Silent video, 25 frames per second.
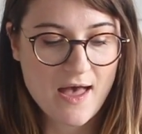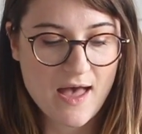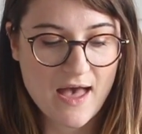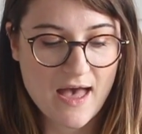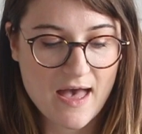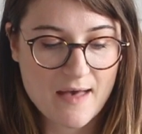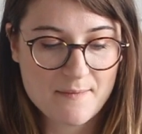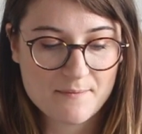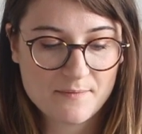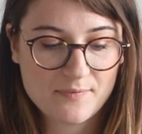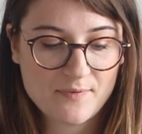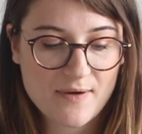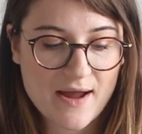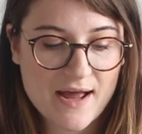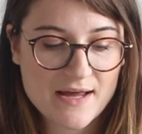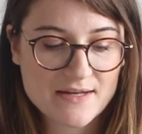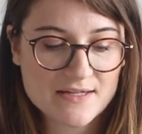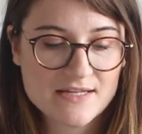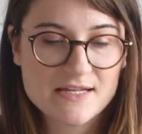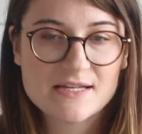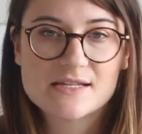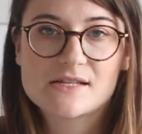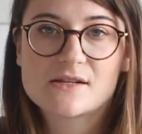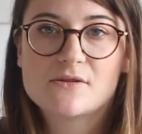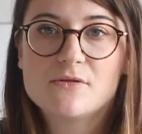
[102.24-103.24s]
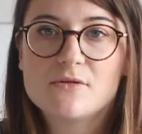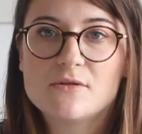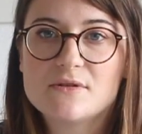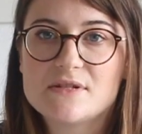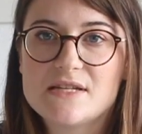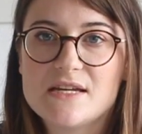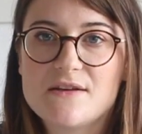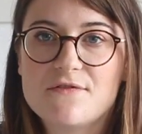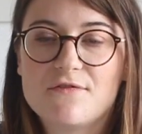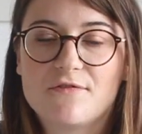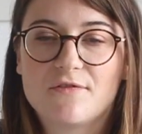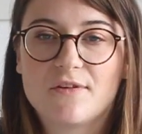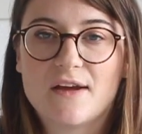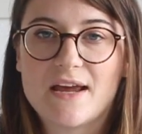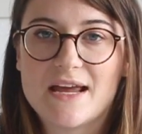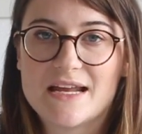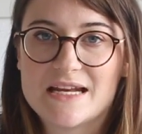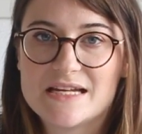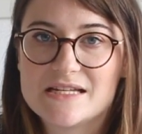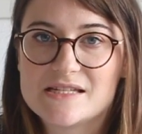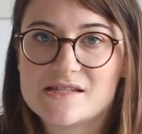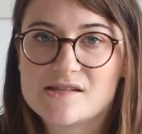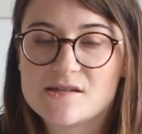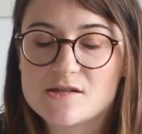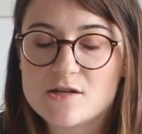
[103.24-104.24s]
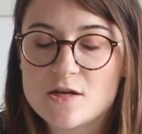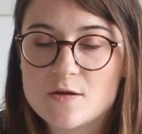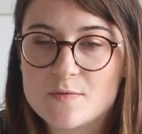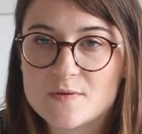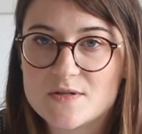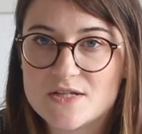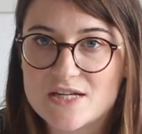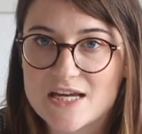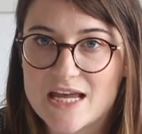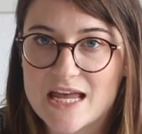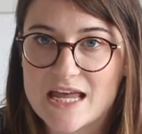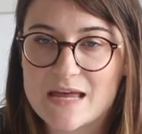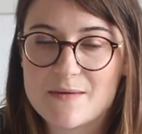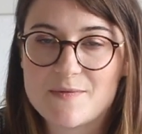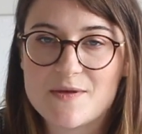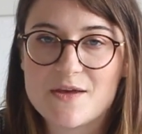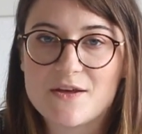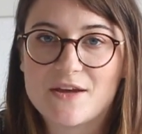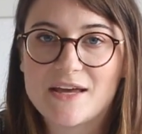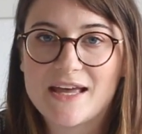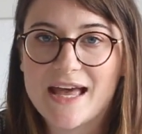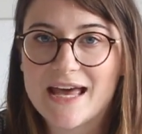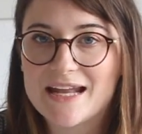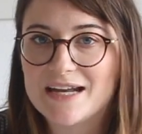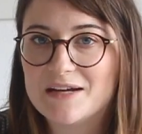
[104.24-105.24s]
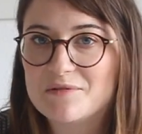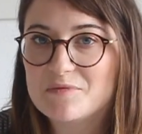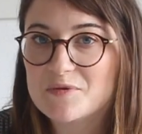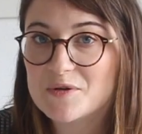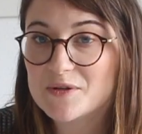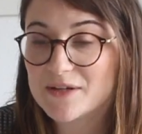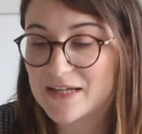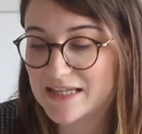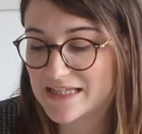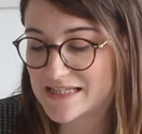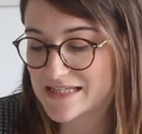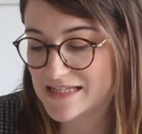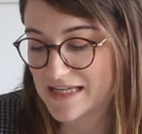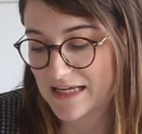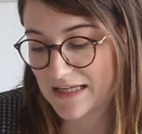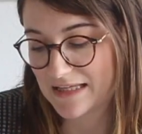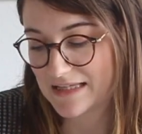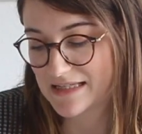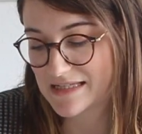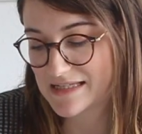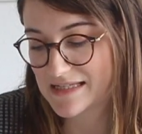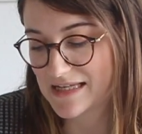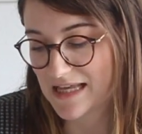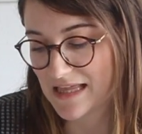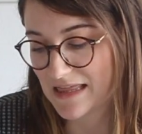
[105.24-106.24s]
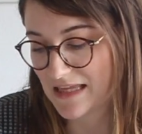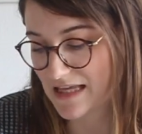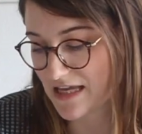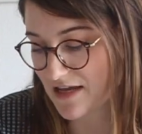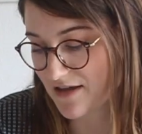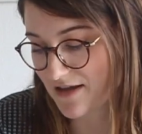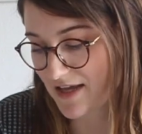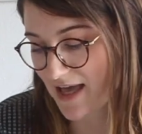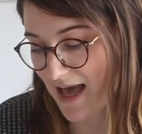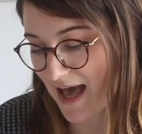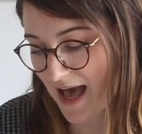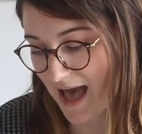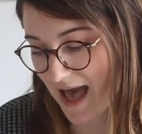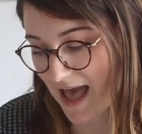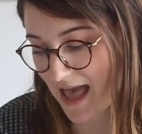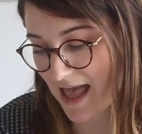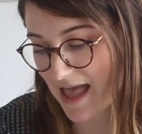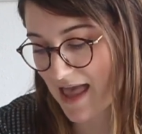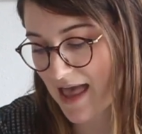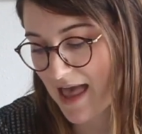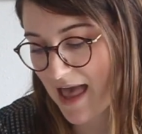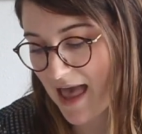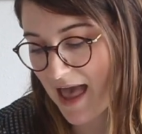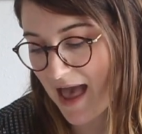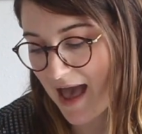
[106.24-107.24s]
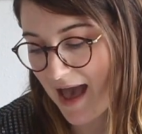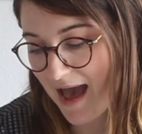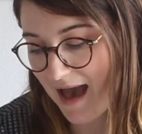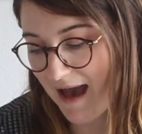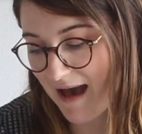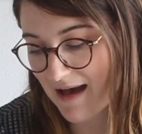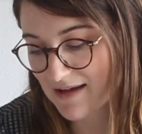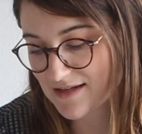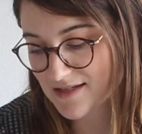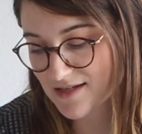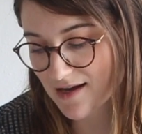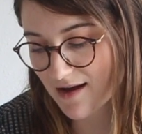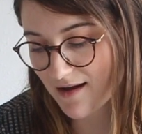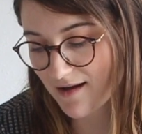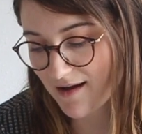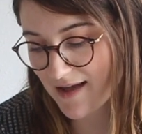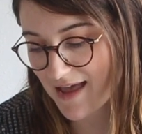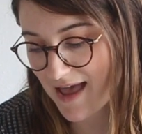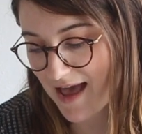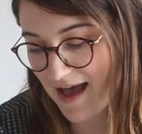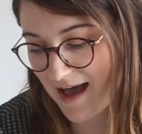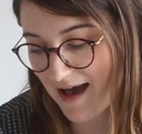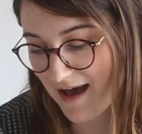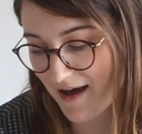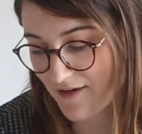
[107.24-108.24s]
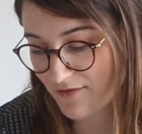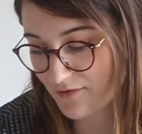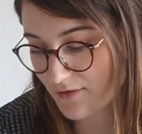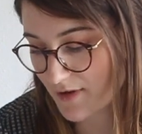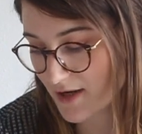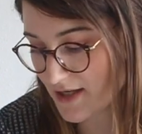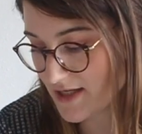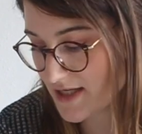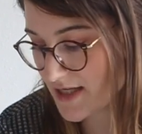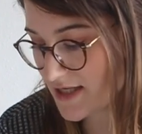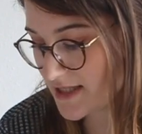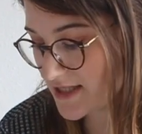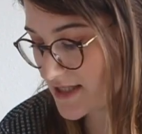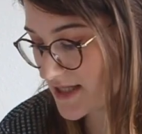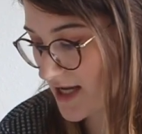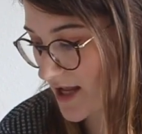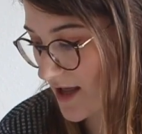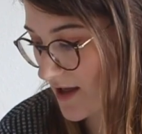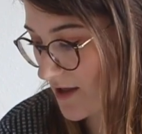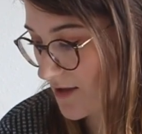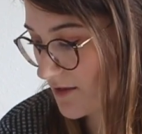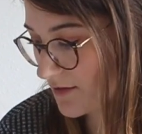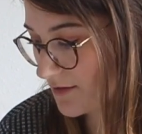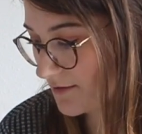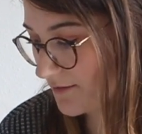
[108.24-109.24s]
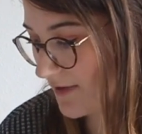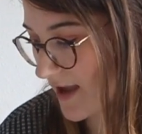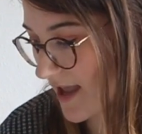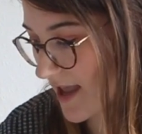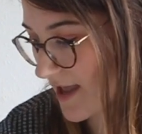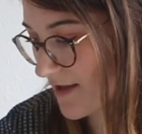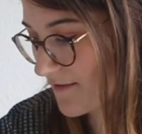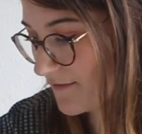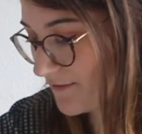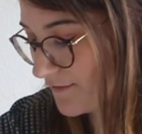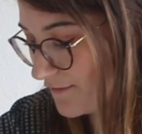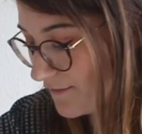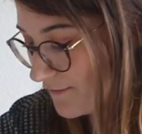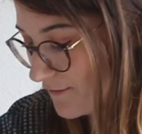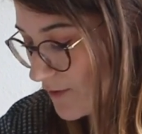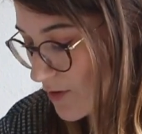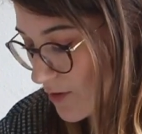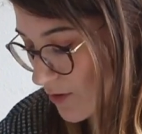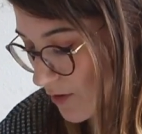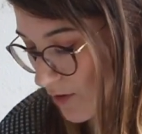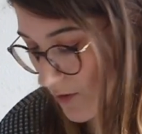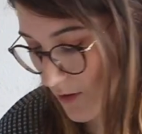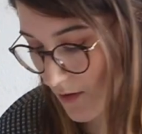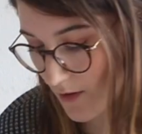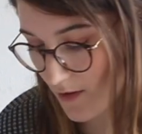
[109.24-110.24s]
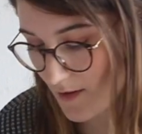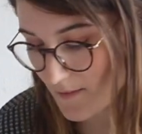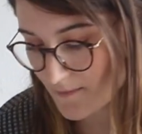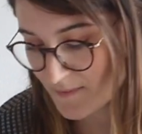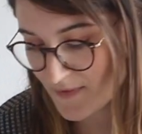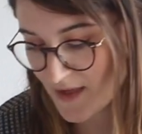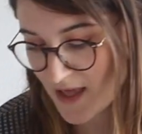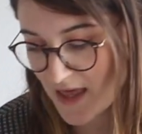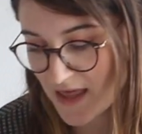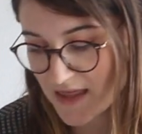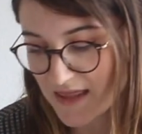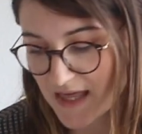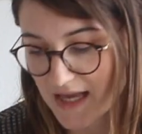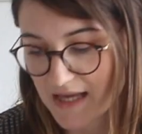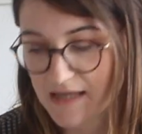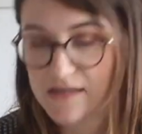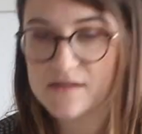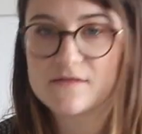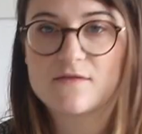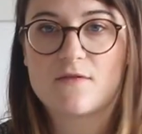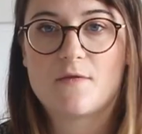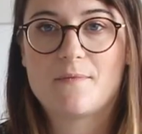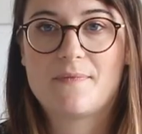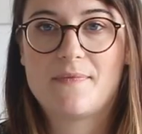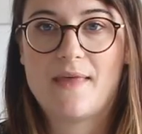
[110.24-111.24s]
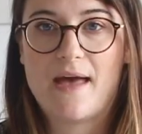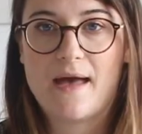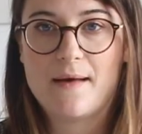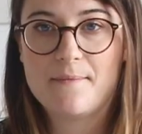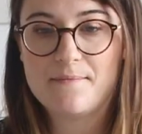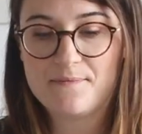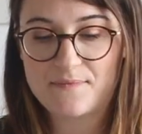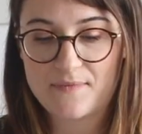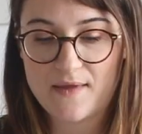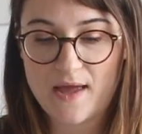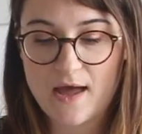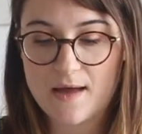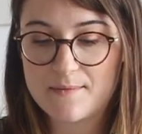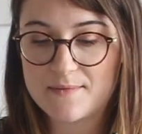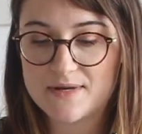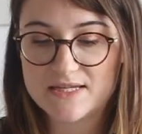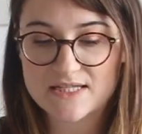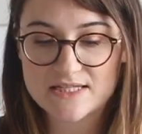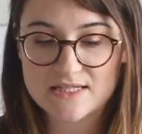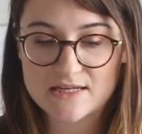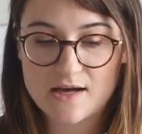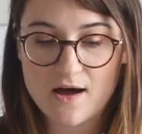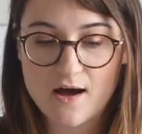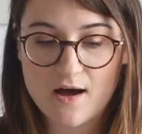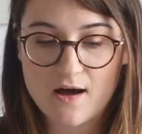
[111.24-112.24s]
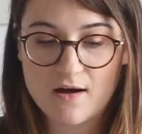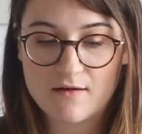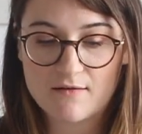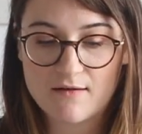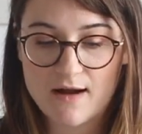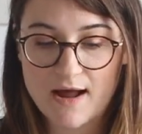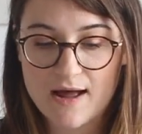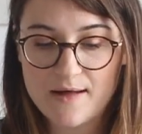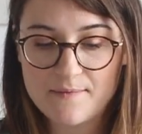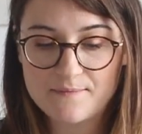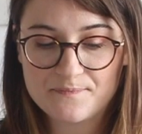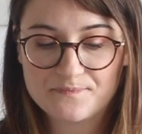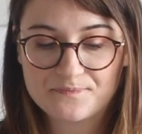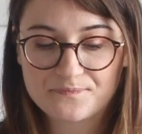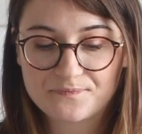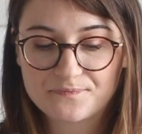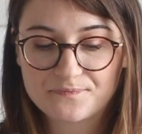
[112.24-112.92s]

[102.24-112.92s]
brand that's cruelty-free and it's super cheap. You can get it in Wilkinson's in the UK. And I have 1, 2, 3, 4 things from them. A mascara,